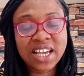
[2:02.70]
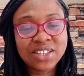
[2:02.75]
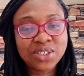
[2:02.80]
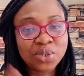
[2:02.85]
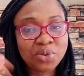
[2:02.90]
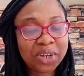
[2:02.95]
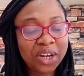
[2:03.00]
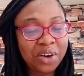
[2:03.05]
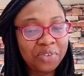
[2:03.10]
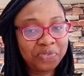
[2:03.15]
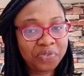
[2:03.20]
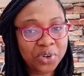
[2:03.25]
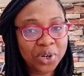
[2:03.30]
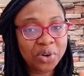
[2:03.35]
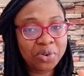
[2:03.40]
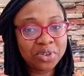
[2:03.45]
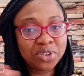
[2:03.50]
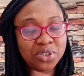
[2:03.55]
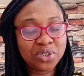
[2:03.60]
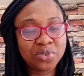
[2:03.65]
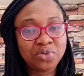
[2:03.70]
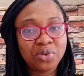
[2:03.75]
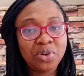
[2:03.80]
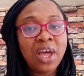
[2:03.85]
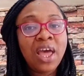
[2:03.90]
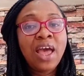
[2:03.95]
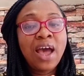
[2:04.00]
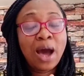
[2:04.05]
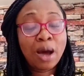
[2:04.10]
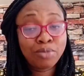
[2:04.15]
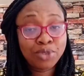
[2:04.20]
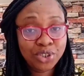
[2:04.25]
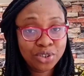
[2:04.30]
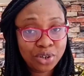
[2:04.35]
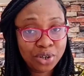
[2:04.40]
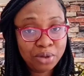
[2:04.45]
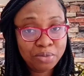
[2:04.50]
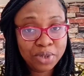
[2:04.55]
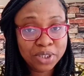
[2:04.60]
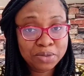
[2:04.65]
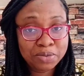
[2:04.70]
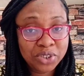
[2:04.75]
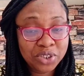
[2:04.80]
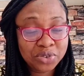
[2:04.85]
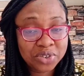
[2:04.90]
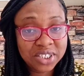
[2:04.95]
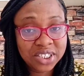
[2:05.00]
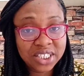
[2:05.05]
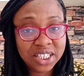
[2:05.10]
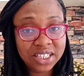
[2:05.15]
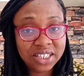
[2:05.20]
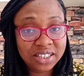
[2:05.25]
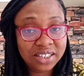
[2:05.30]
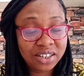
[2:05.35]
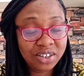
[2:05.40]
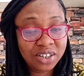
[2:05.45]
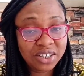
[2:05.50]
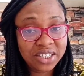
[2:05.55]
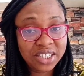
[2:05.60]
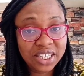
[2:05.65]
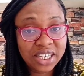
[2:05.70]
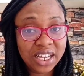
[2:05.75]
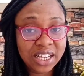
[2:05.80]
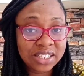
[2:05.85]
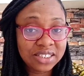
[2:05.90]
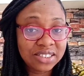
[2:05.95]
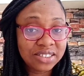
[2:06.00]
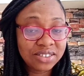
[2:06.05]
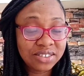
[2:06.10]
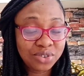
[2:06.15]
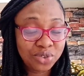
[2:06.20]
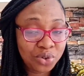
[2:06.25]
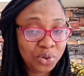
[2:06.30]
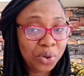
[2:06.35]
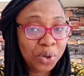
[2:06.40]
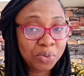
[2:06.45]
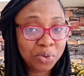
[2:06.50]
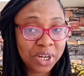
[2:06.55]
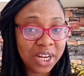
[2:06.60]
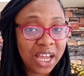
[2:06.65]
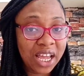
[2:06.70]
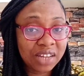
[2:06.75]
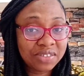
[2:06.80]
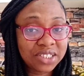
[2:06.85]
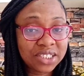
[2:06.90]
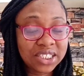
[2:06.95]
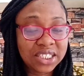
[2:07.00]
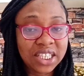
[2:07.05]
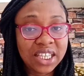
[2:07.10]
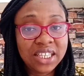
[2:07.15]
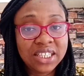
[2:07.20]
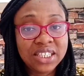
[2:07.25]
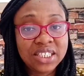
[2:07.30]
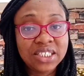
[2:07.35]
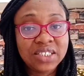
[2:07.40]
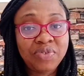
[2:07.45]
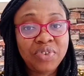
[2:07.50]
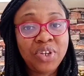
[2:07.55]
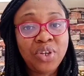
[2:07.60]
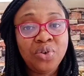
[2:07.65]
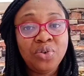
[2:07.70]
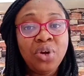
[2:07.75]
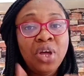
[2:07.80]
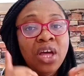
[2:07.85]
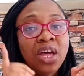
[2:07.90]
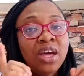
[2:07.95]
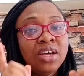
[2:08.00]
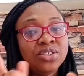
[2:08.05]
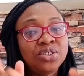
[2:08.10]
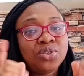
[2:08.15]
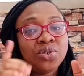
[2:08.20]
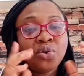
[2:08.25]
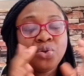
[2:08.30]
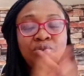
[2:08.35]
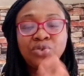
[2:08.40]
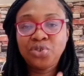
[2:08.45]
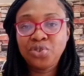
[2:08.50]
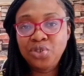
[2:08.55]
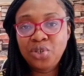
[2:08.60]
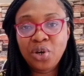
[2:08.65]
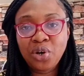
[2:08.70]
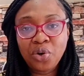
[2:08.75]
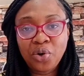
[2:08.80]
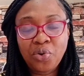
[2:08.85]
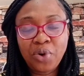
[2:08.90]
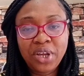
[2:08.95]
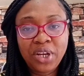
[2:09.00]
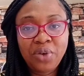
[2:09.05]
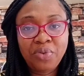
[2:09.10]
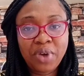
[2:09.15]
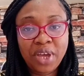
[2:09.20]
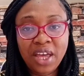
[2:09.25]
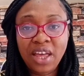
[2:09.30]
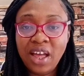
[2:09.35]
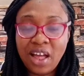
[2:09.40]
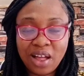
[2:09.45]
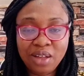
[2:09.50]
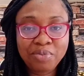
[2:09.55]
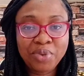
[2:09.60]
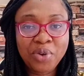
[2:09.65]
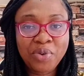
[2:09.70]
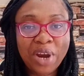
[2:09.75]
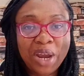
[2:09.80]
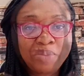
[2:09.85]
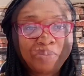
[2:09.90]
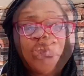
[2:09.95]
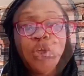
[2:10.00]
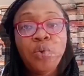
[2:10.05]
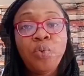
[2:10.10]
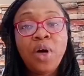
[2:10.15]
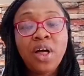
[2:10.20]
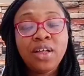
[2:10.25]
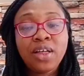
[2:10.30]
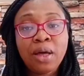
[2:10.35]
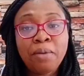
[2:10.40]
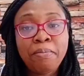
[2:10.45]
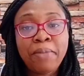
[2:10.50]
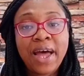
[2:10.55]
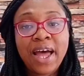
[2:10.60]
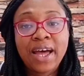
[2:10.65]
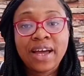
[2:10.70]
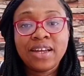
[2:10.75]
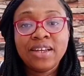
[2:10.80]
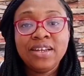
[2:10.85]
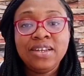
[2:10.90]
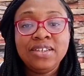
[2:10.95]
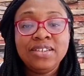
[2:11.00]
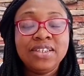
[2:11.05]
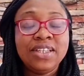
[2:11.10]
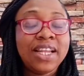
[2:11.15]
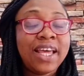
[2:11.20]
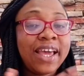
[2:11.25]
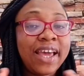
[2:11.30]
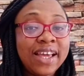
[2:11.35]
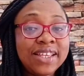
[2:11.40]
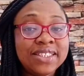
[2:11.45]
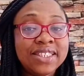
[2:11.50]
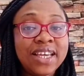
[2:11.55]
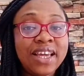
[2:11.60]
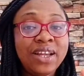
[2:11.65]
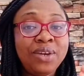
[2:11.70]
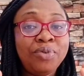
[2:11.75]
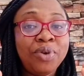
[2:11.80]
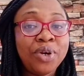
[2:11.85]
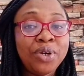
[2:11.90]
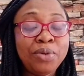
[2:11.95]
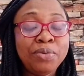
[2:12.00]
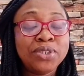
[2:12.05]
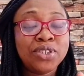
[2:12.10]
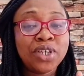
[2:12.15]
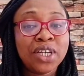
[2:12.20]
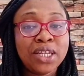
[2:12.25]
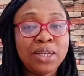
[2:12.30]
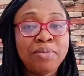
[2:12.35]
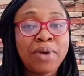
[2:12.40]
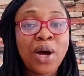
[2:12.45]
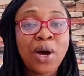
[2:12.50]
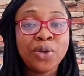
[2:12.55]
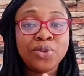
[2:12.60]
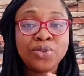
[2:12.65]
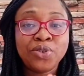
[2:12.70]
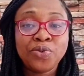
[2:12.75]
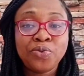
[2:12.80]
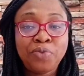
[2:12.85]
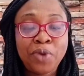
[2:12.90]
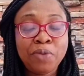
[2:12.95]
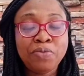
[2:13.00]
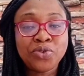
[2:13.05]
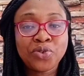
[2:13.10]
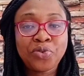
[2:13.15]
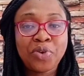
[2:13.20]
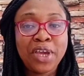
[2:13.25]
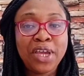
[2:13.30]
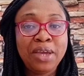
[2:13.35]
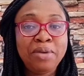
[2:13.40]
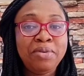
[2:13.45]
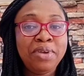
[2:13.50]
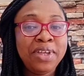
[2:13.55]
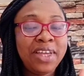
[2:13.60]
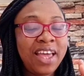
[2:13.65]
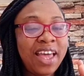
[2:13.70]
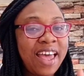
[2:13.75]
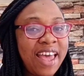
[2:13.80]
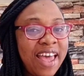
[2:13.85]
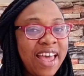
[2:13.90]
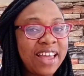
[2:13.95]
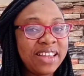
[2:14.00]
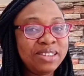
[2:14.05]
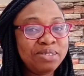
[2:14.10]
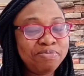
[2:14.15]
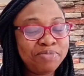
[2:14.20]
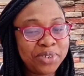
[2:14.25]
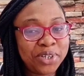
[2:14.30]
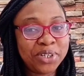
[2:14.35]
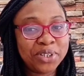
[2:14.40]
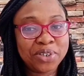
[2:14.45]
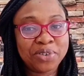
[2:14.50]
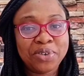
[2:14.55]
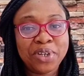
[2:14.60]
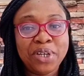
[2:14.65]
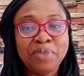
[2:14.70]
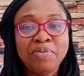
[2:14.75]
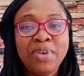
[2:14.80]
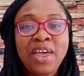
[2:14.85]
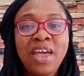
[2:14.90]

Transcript: So without further ado, I'm sure you must be interested in learning and knowing what I have to say in this video. So do not go anywhere, I'll be right back. You're welcome back. Like I said, we're going to be talking about whipped cream and buttercream.